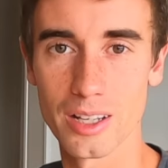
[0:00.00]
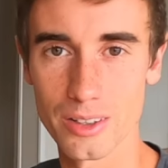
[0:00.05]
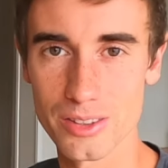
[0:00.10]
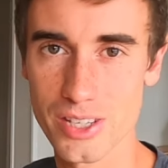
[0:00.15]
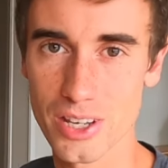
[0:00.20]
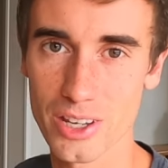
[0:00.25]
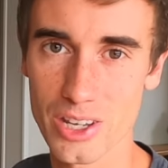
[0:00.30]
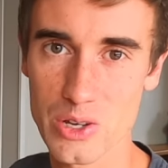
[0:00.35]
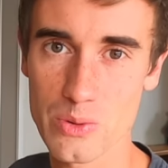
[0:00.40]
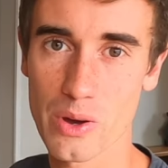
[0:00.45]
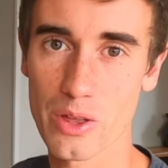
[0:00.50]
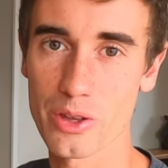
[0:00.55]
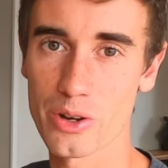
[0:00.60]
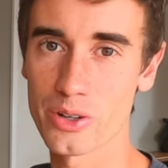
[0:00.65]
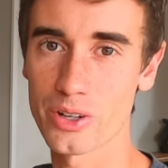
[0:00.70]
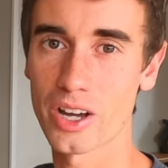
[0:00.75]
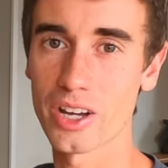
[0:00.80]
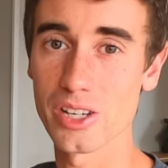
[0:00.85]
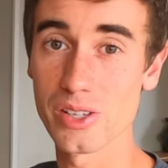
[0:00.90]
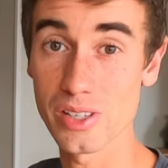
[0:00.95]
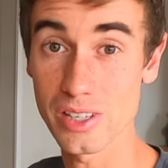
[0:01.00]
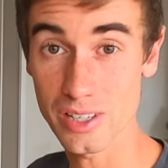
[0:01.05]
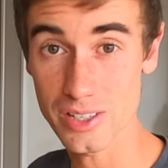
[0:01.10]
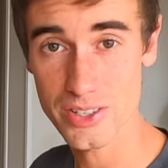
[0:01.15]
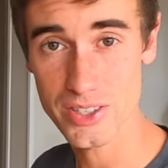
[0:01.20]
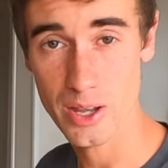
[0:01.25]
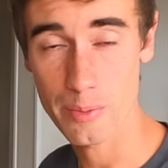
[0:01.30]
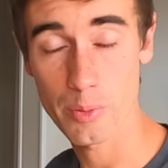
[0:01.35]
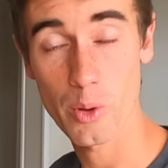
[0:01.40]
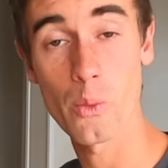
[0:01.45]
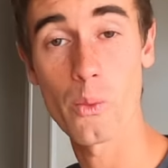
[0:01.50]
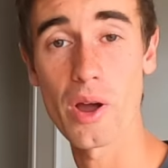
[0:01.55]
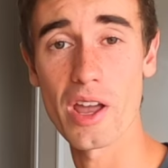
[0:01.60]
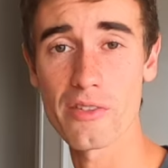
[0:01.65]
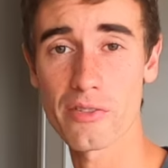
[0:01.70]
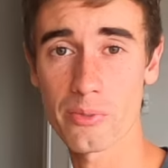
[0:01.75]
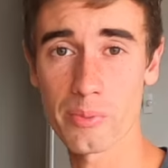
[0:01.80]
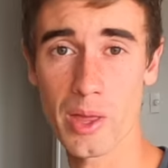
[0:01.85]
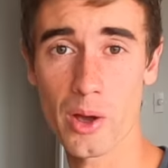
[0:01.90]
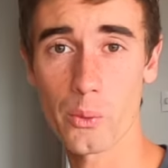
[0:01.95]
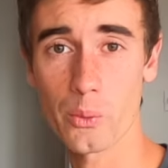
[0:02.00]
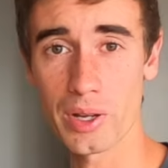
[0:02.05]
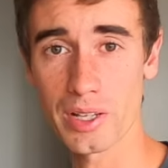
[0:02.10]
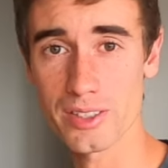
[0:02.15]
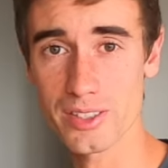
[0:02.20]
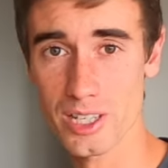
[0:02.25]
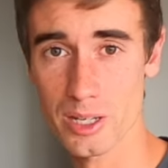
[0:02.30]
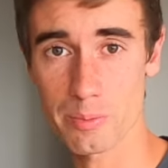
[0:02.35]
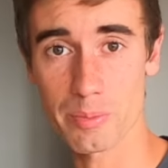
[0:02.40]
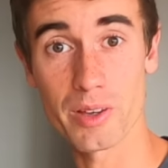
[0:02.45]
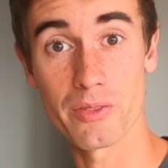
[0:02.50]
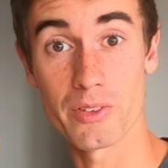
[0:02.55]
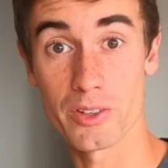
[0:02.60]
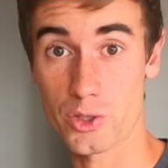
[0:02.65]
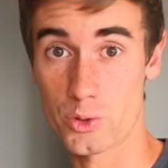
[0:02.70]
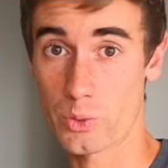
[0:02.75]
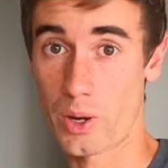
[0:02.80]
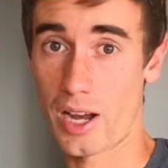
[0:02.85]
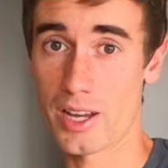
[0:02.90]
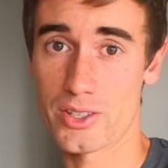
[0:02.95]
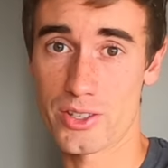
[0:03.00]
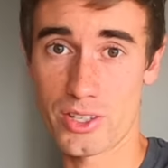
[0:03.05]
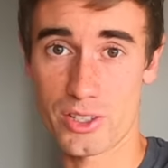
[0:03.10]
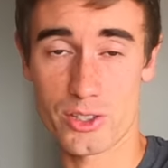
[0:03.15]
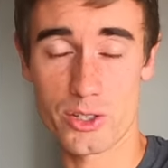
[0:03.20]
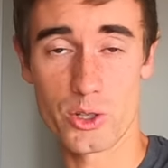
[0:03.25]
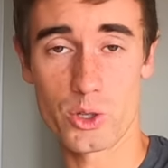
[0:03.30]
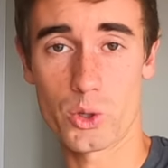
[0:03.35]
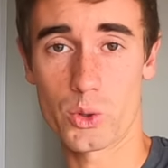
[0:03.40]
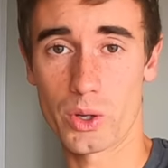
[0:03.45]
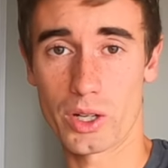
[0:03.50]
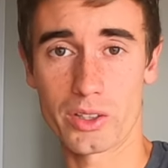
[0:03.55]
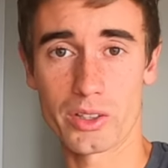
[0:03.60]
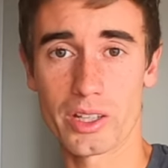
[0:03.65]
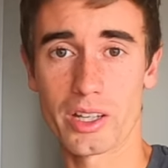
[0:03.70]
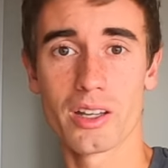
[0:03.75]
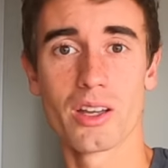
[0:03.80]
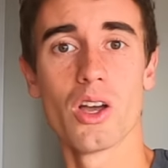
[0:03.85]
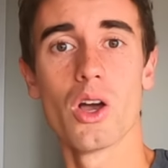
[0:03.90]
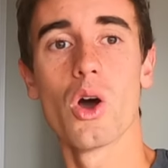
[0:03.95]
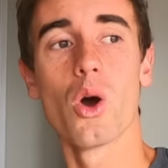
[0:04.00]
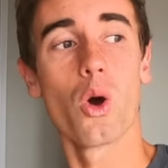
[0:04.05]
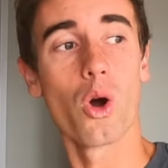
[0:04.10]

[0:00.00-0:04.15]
it'll tell you whether or not you need to step away from that wingtip if it's rising too quickly,